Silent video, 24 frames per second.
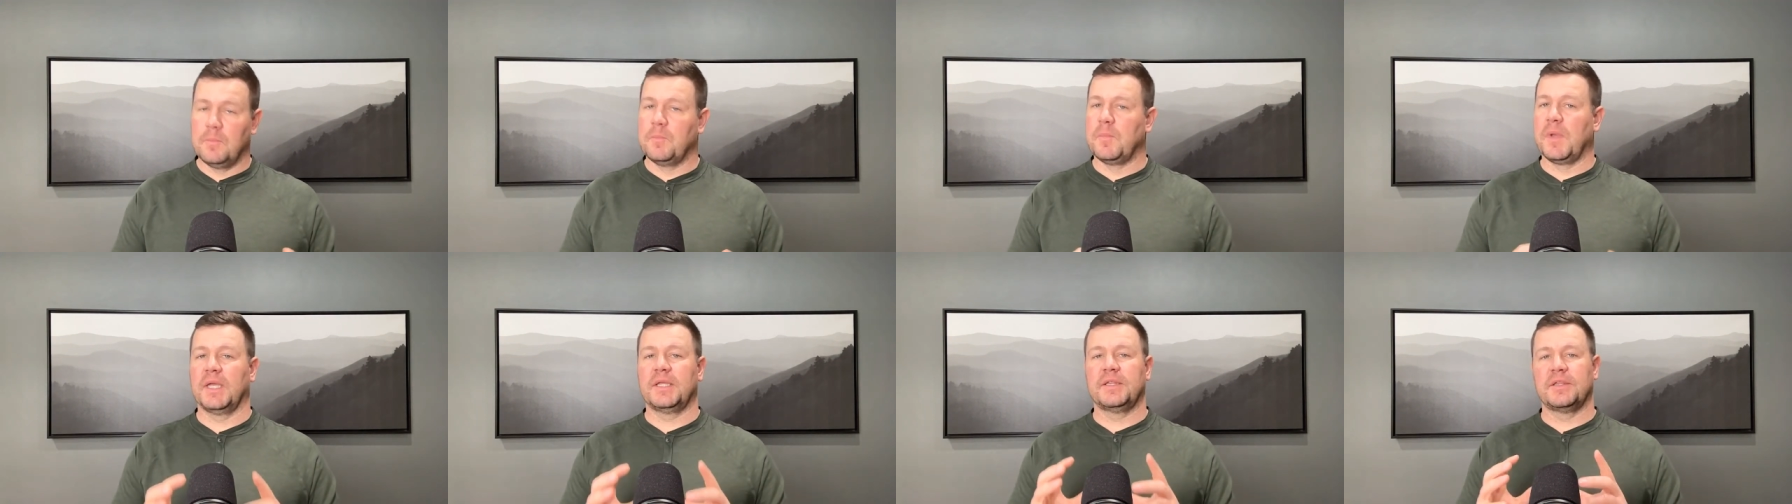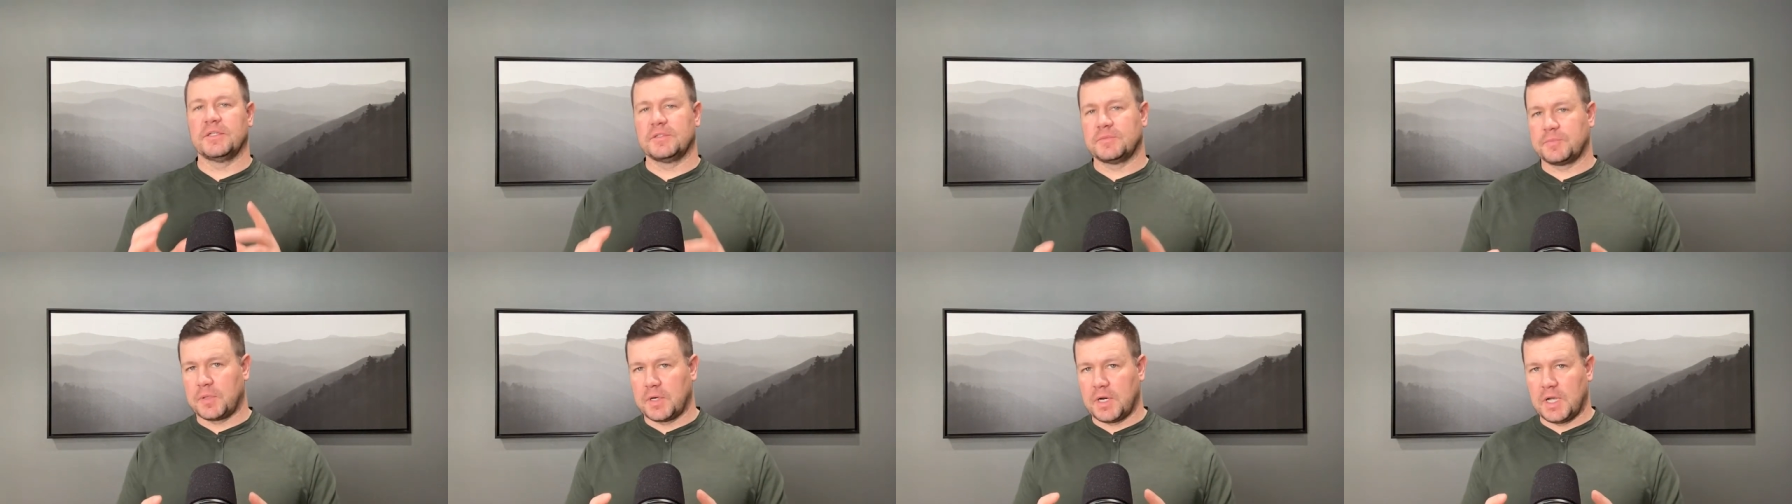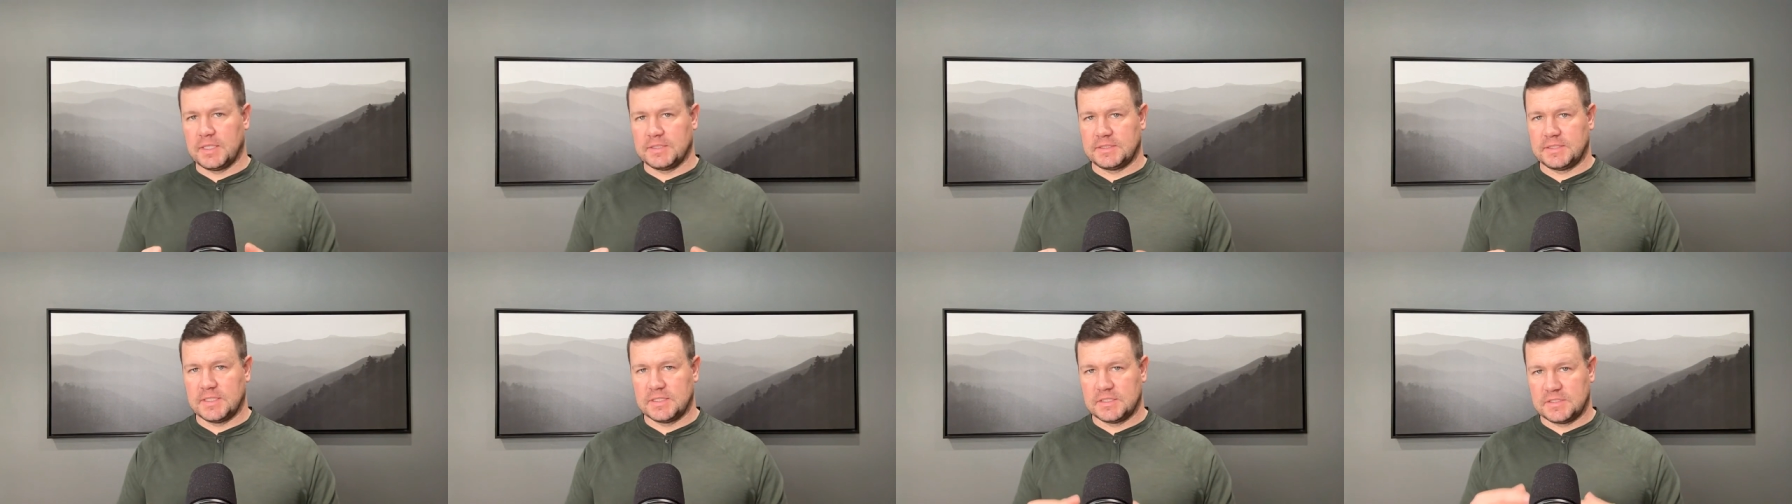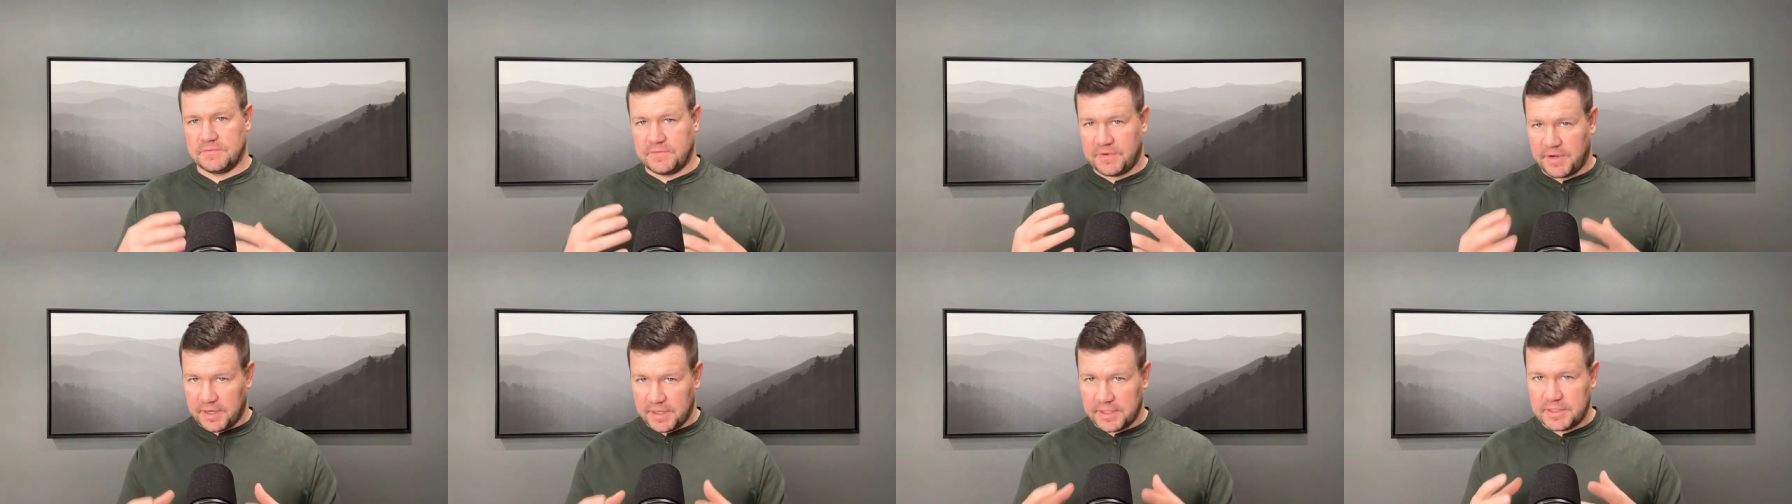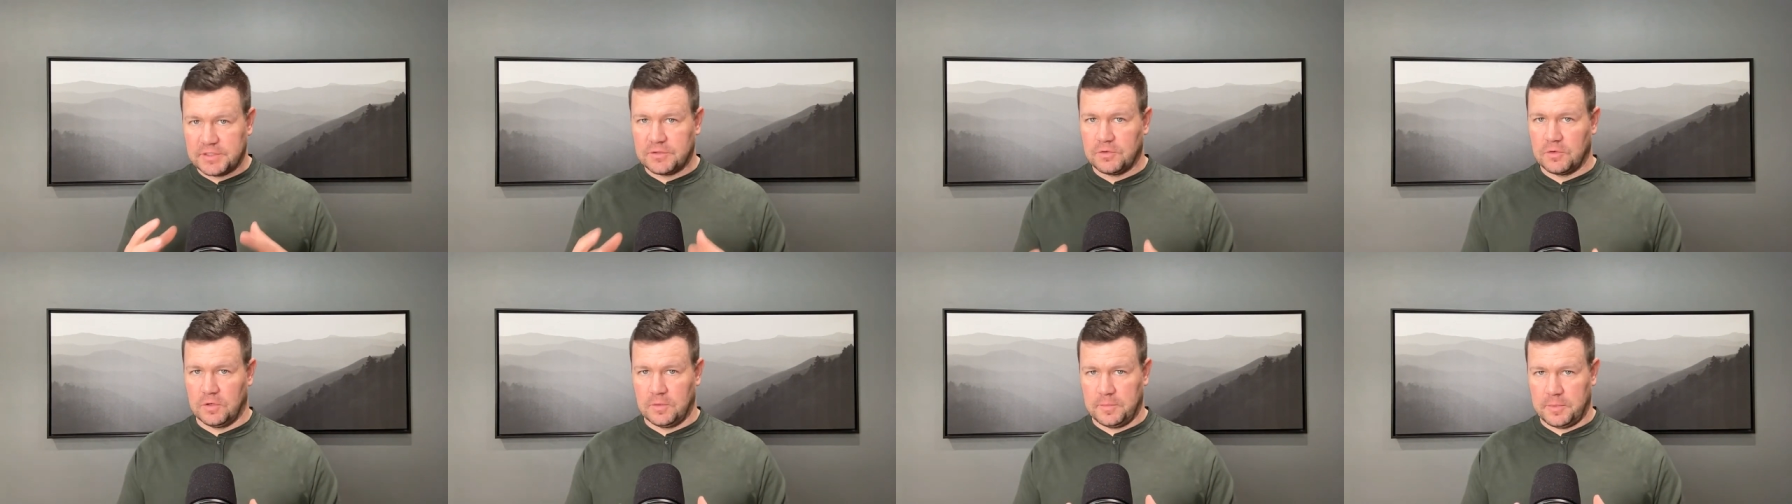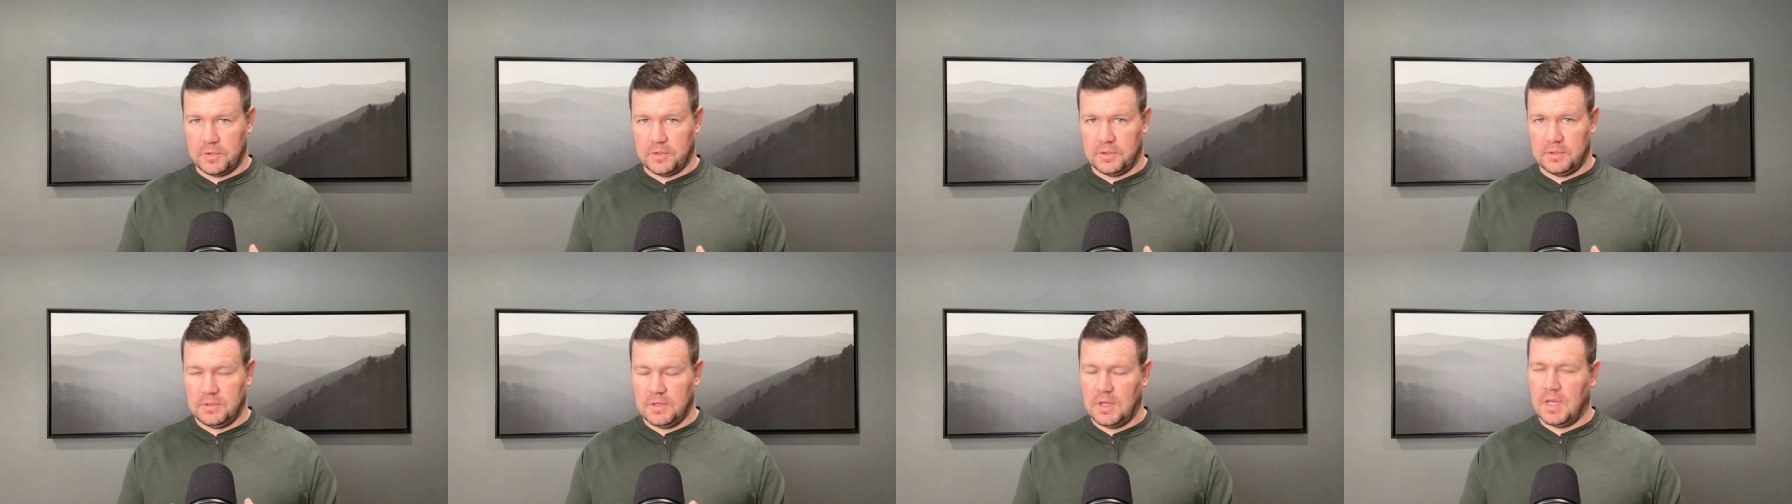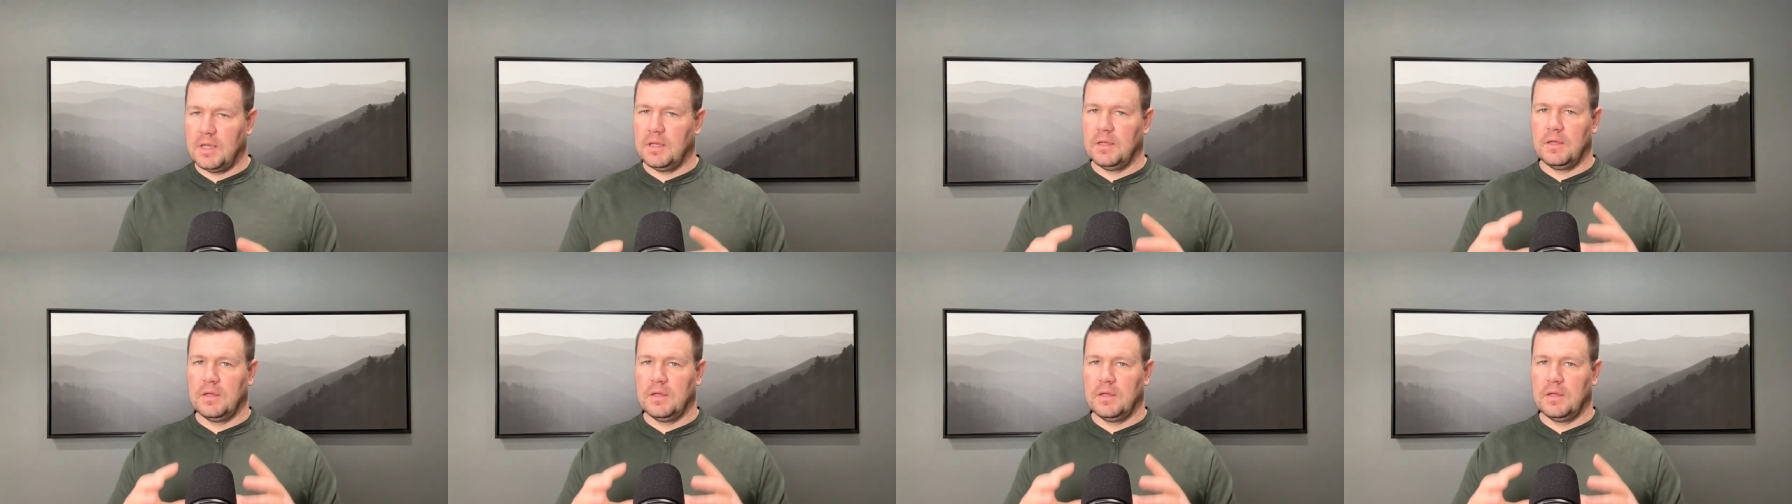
make this process very doable